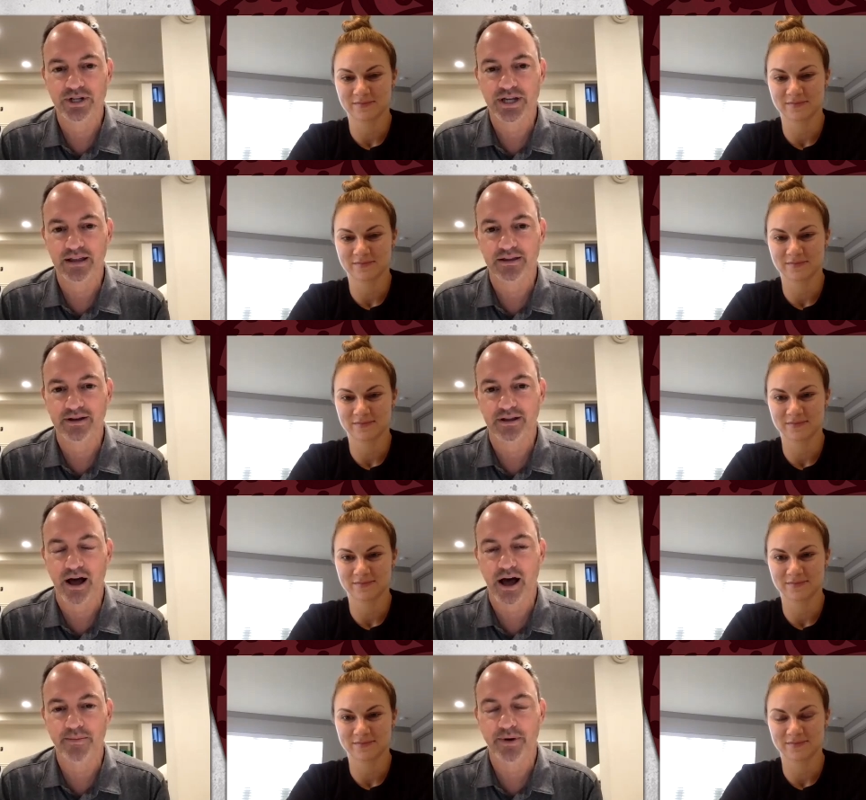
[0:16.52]
Speaker 1: and Caitlyn de la
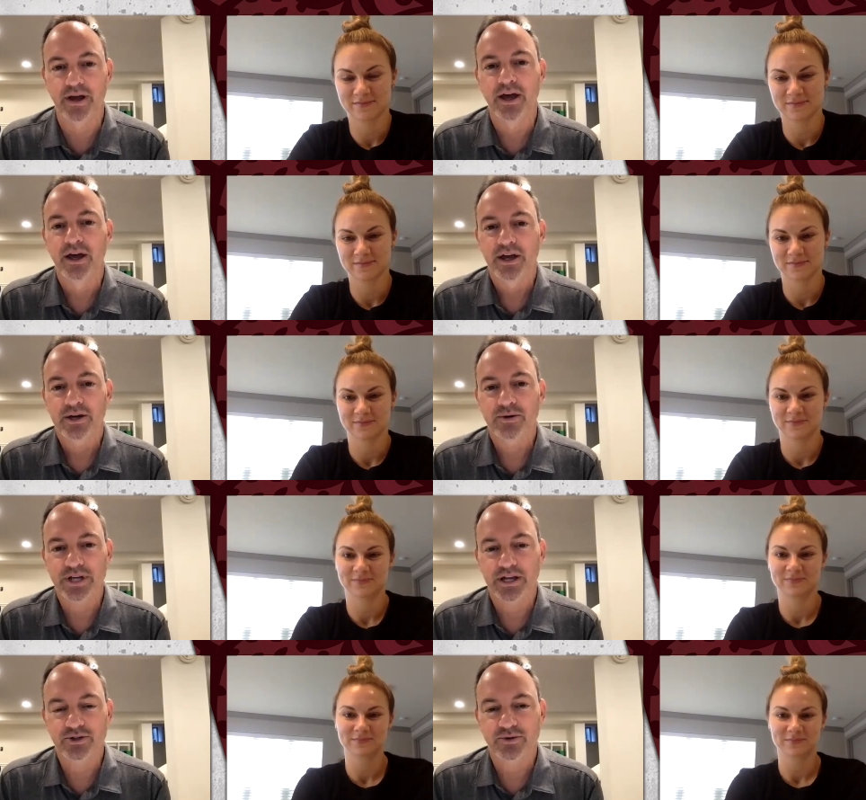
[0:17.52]
Haba, who is
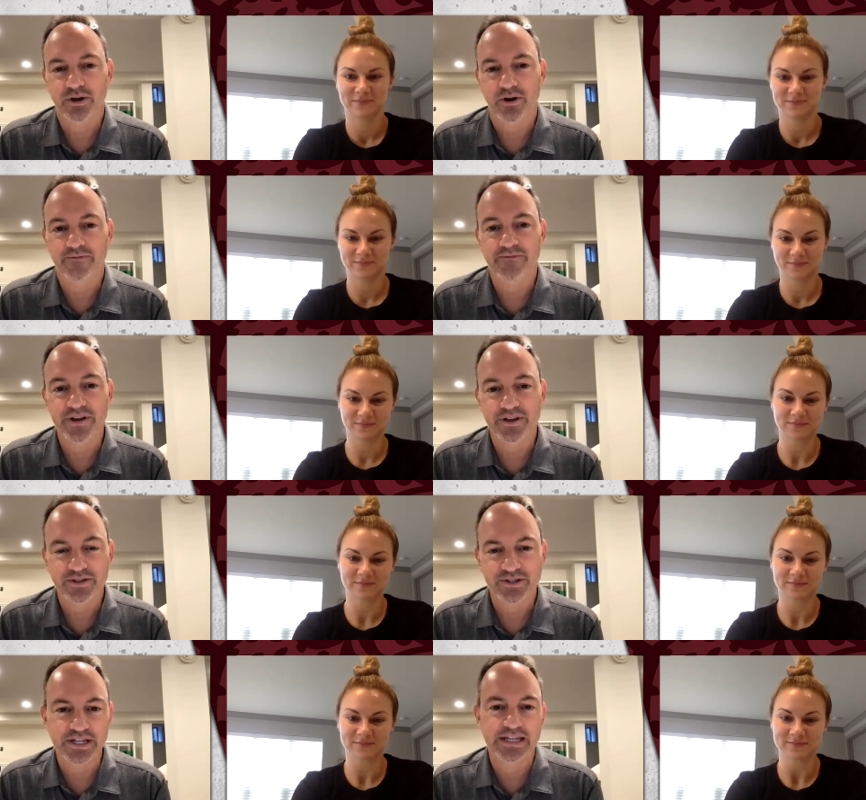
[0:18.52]
entering her fifth
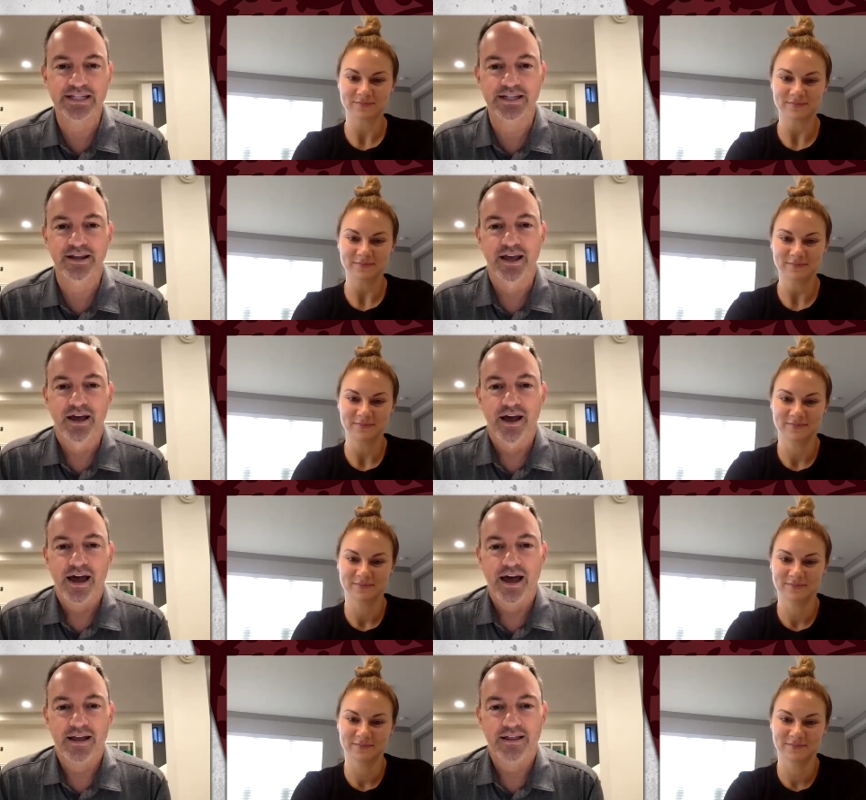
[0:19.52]
season
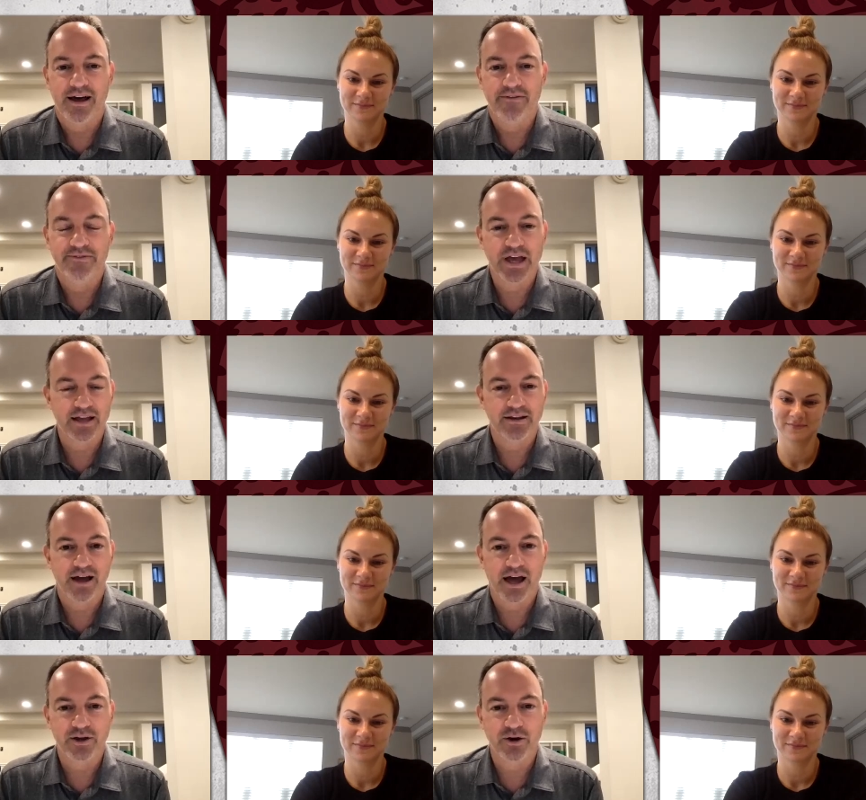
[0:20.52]
at Lafayette.
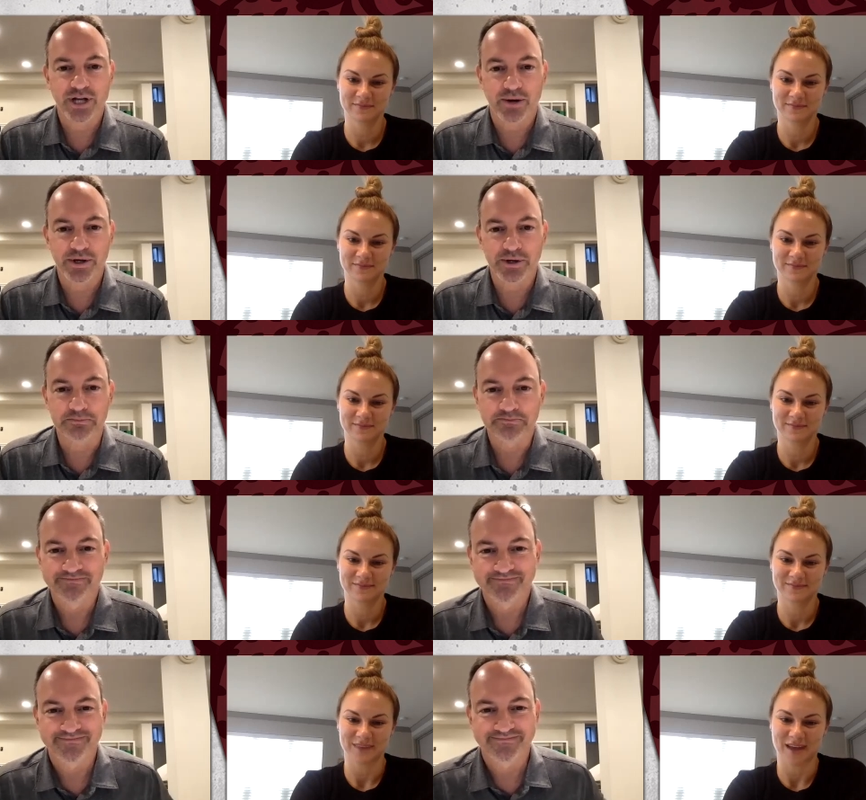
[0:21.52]
Hi, coach. How are you?
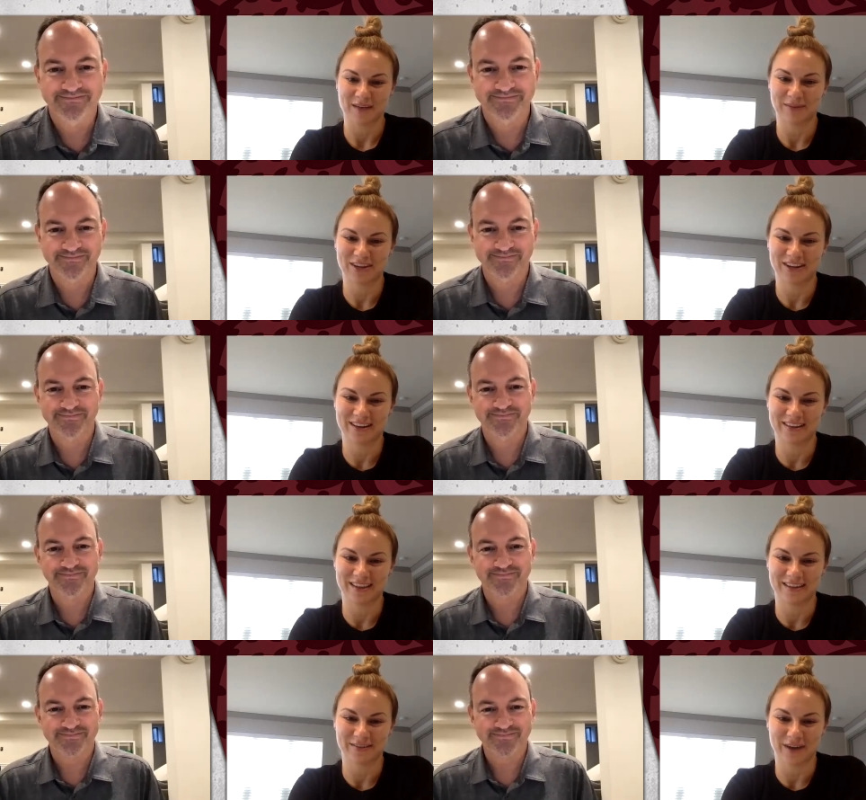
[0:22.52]
Speaker 2: I'm good.
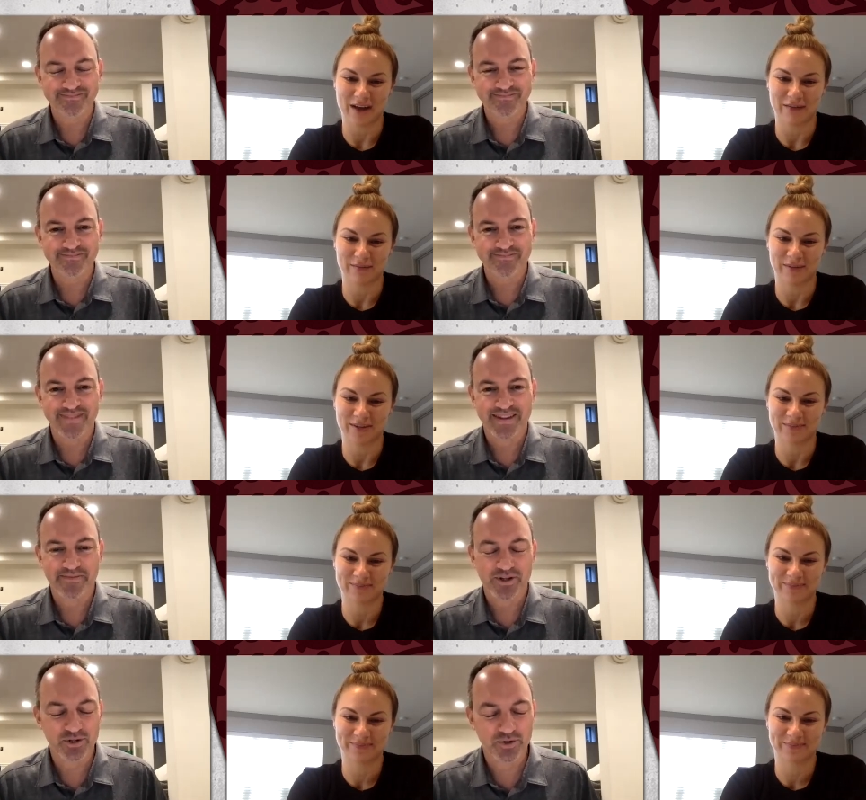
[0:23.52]
Thanks for having me.
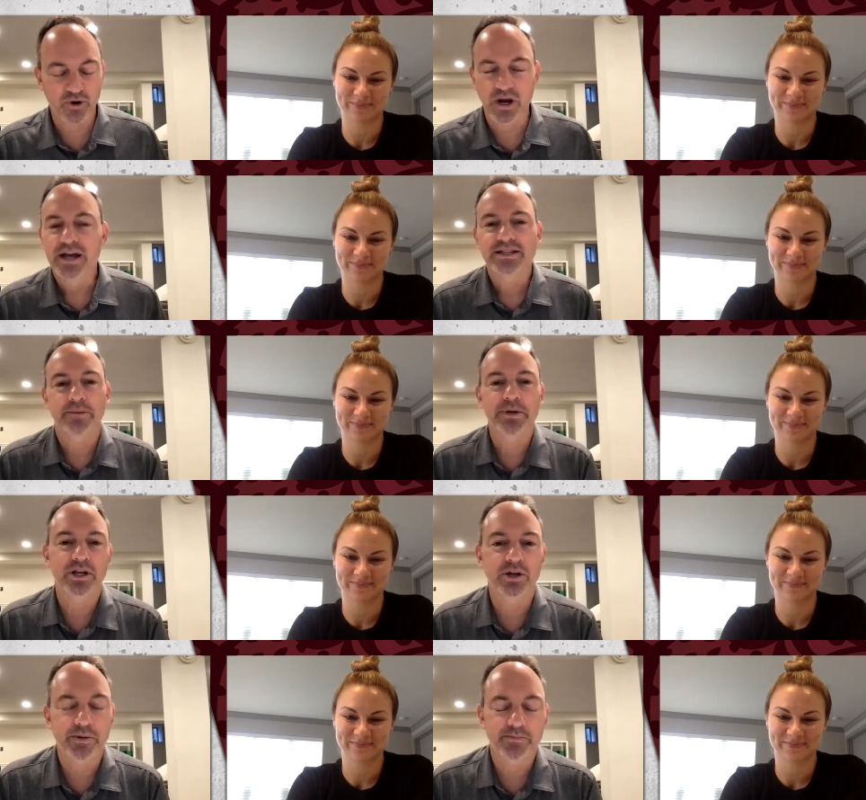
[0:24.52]
Speaker 1: Tell me a
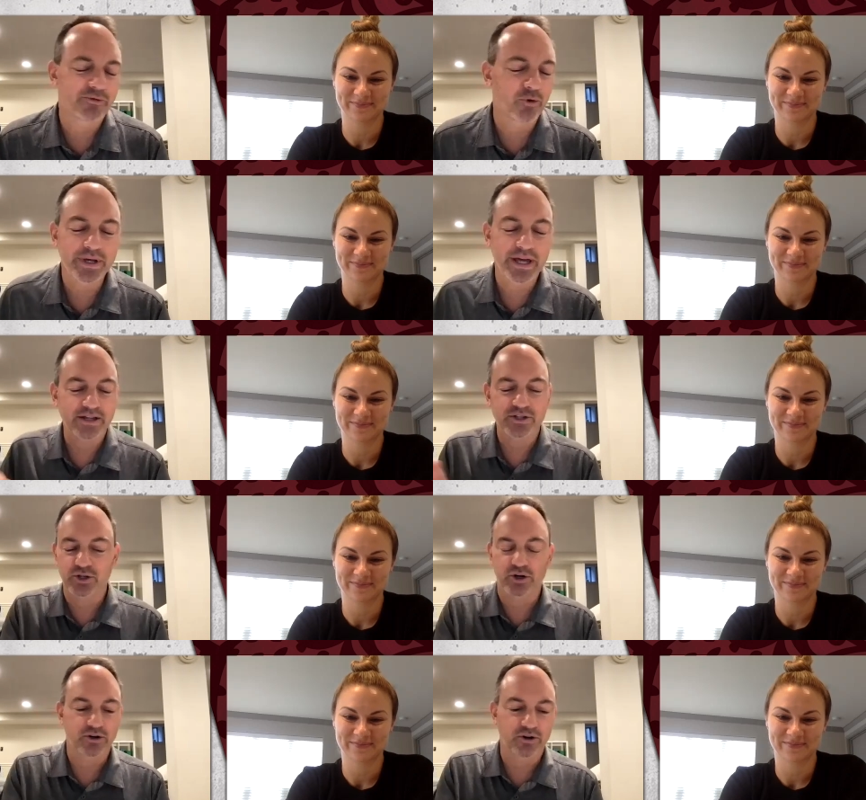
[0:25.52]
little bit before we get into
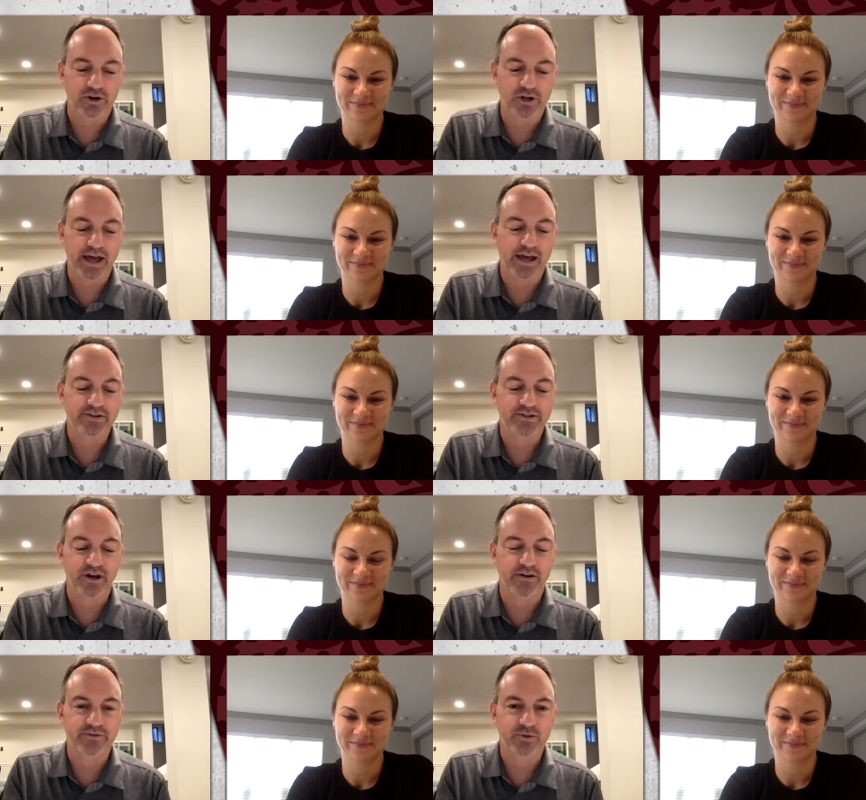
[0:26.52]
your, your class
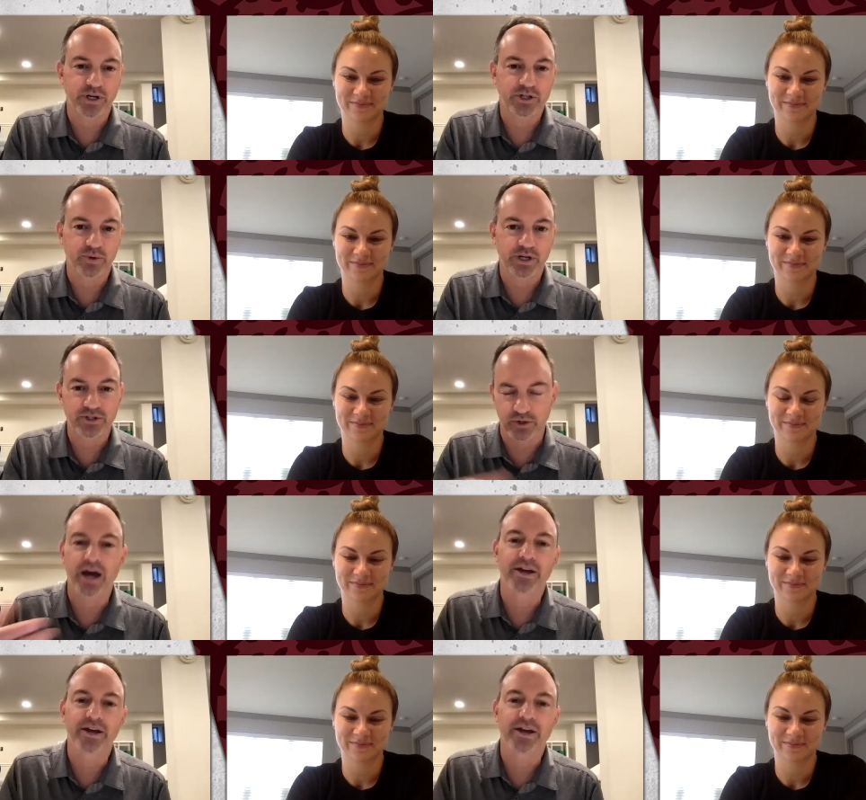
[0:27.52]
of 2022, the high